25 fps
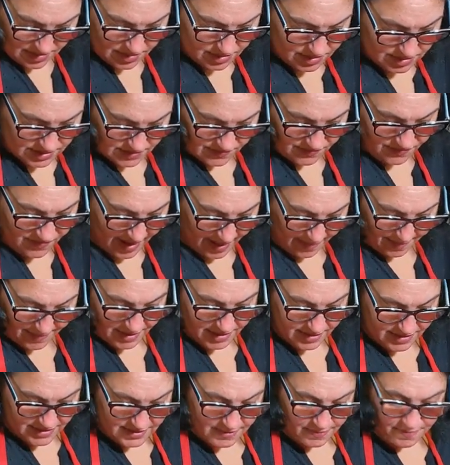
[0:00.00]
It's
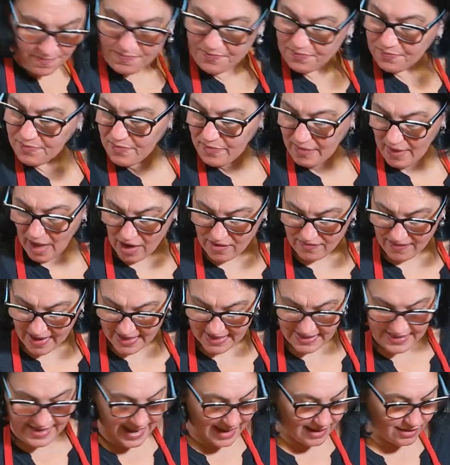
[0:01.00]
fabulous. All
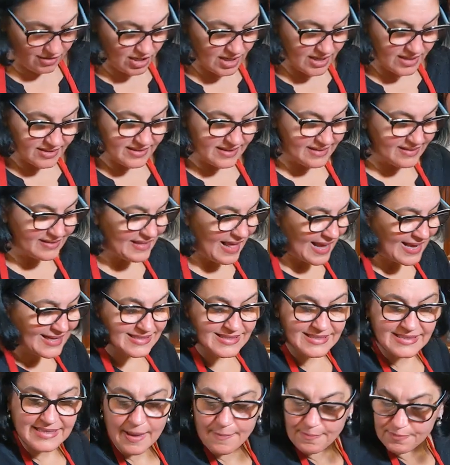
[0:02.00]
right, now, the
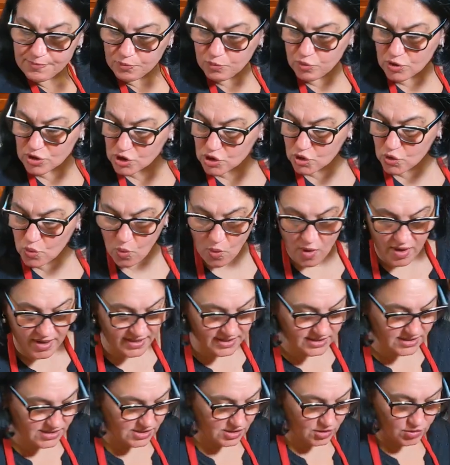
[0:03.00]
next step, what you
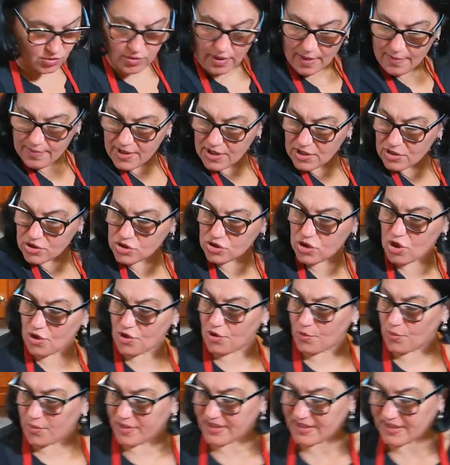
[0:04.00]
want to do, I'm going to show
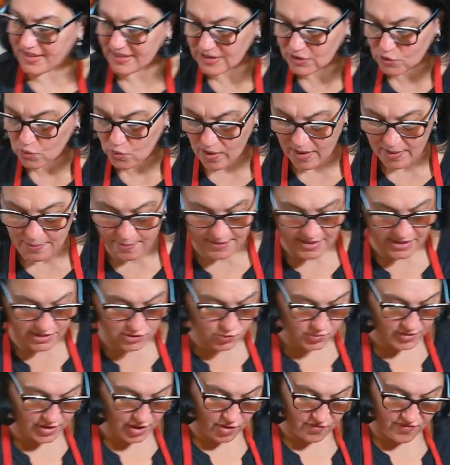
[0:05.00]
you with this one
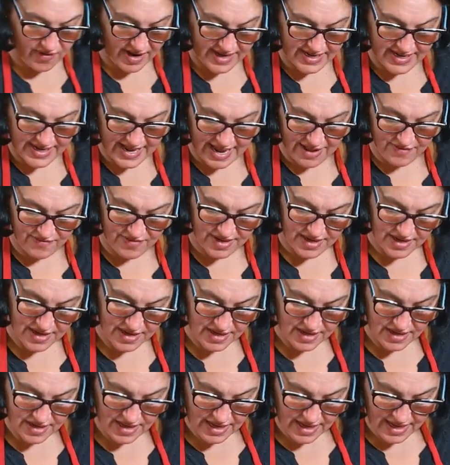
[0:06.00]
because we already have it
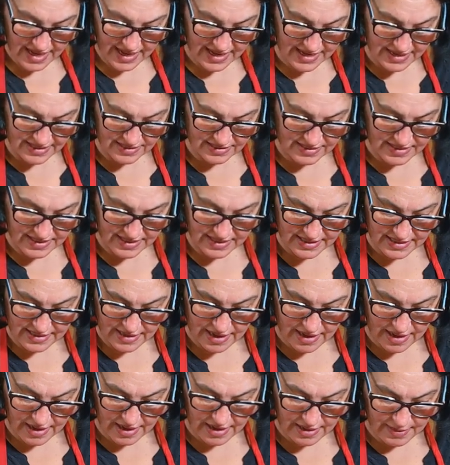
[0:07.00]
in the
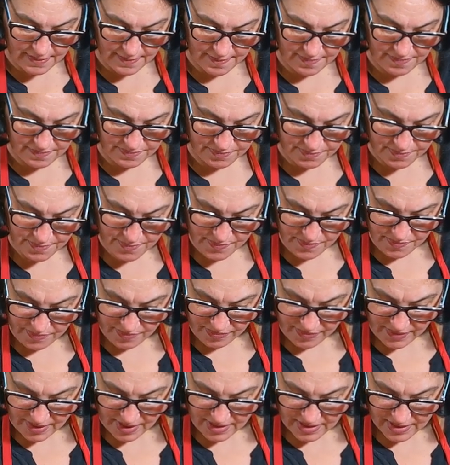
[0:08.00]
um,
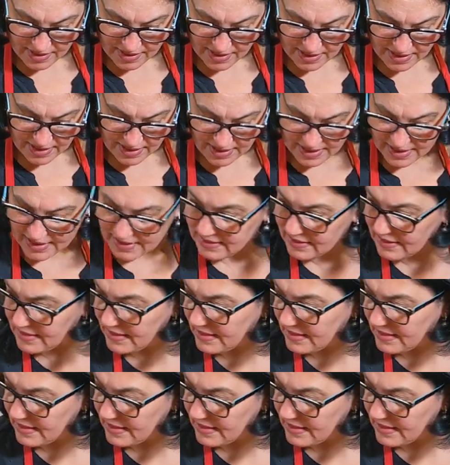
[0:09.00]
in